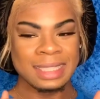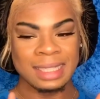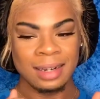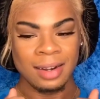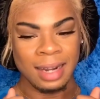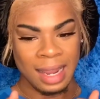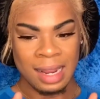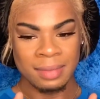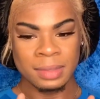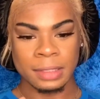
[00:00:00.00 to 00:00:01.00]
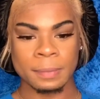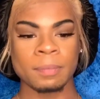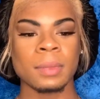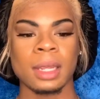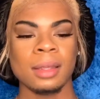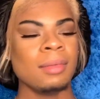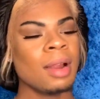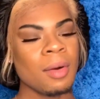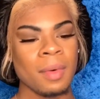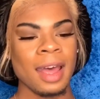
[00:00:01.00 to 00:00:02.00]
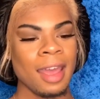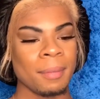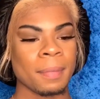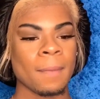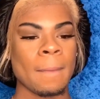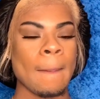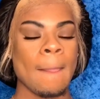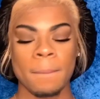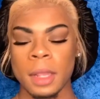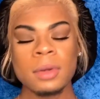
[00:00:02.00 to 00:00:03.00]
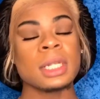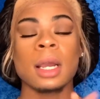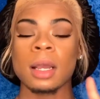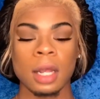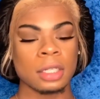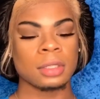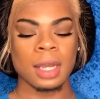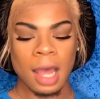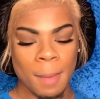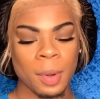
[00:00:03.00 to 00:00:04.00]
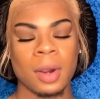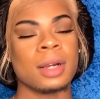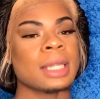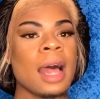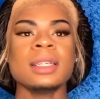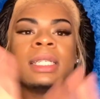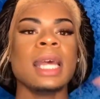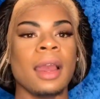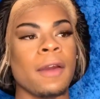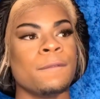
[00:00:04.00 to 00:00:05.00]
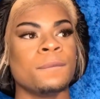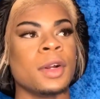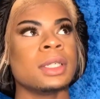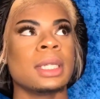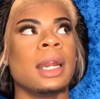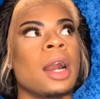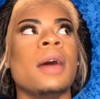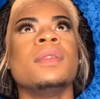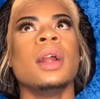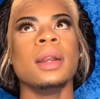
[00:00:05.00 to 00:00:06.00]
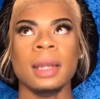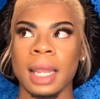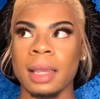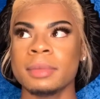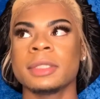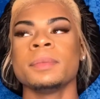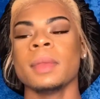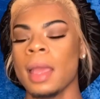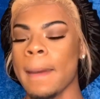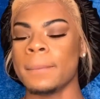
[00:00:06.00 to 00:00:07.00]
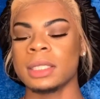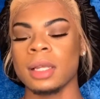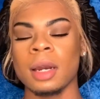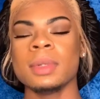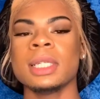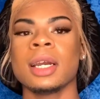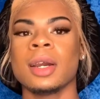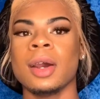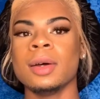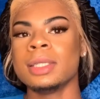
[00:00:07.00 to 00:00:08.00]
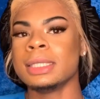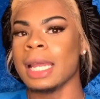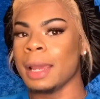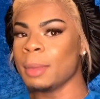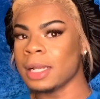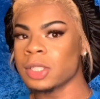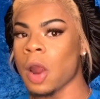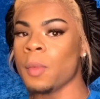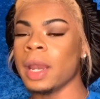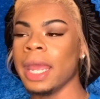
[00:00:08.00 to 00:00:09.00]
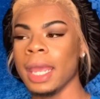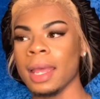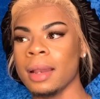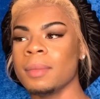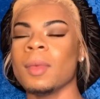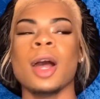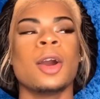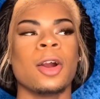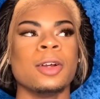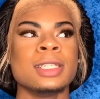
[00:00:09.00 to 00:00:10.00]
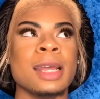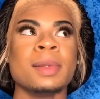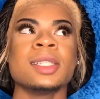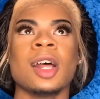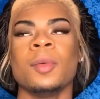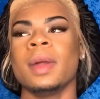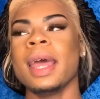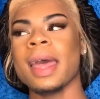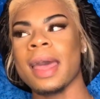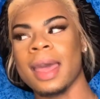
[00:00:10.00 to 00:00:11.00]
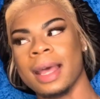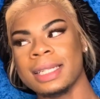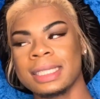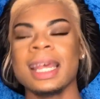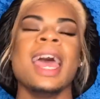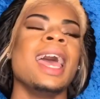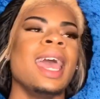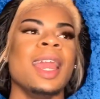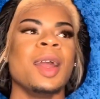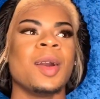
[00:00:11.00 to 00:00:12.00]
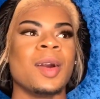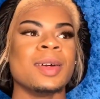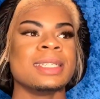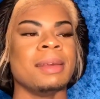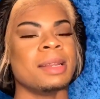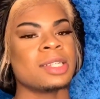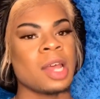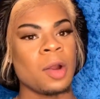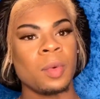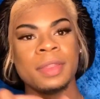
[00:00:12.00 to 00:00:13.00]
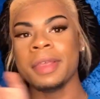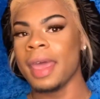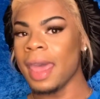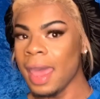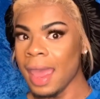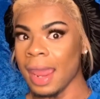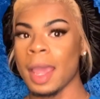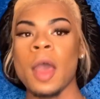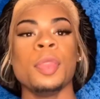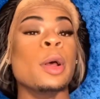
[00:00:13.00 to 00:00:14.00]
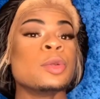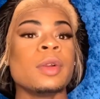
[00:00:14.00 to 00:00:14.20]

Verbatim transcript: to say their names? You know what? There was a, a, a couple girls. I'll just say their first letter of their names. But was a girl's name that started with an N, a girl's name that started with an S, and a girl's name that started with an A. Those